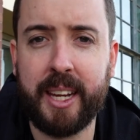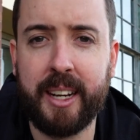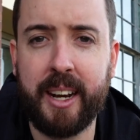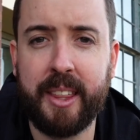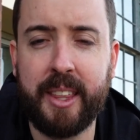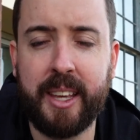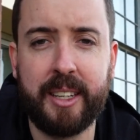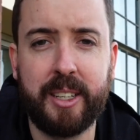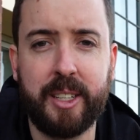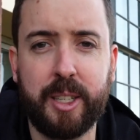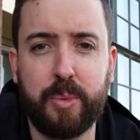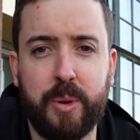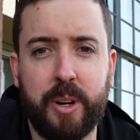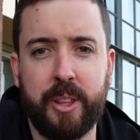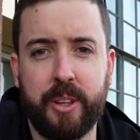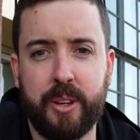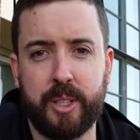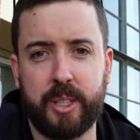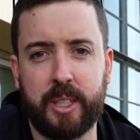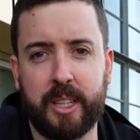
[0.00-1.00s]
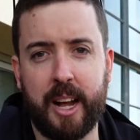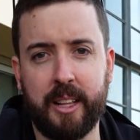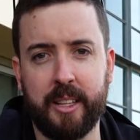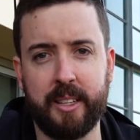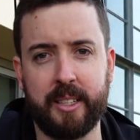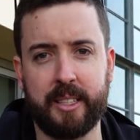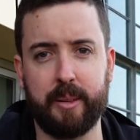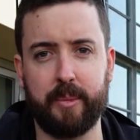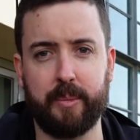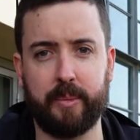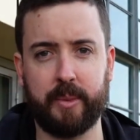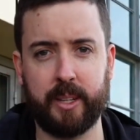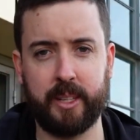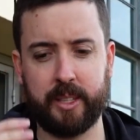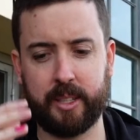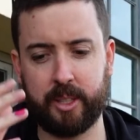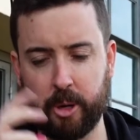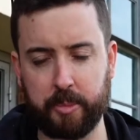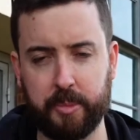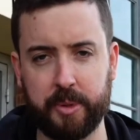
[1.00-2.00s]
And I think it's just one of those colors that can
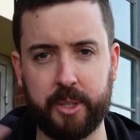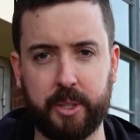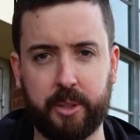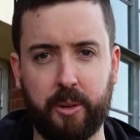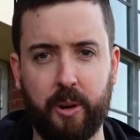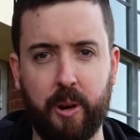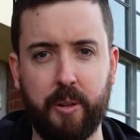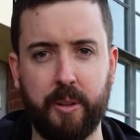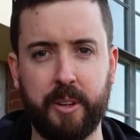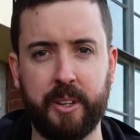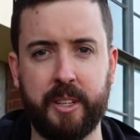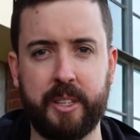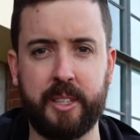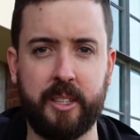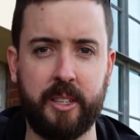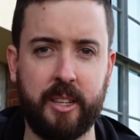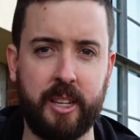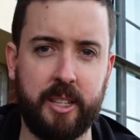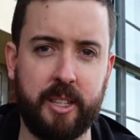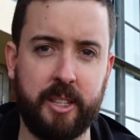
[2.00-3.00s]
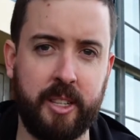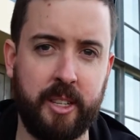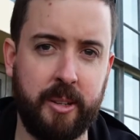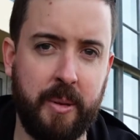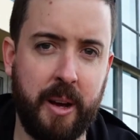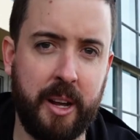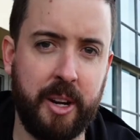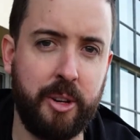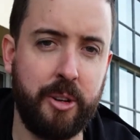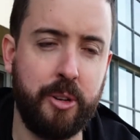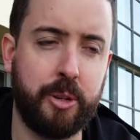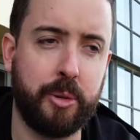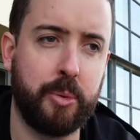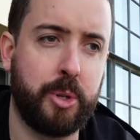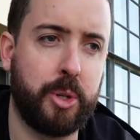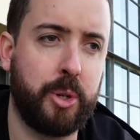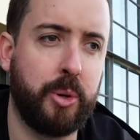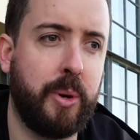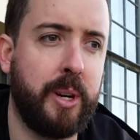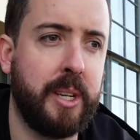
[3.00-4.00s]
stop the scroll, and it's an unusual
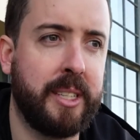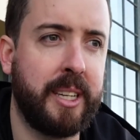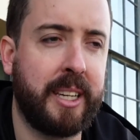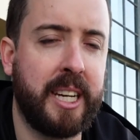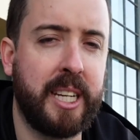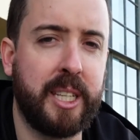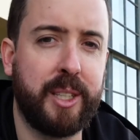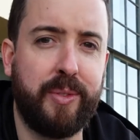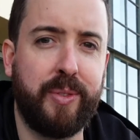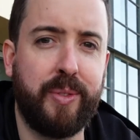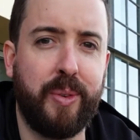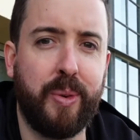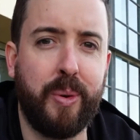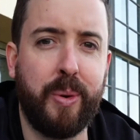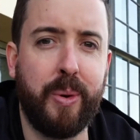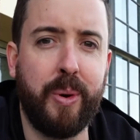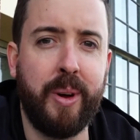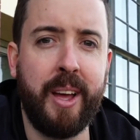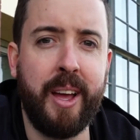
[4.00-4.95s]
choice, I guess, for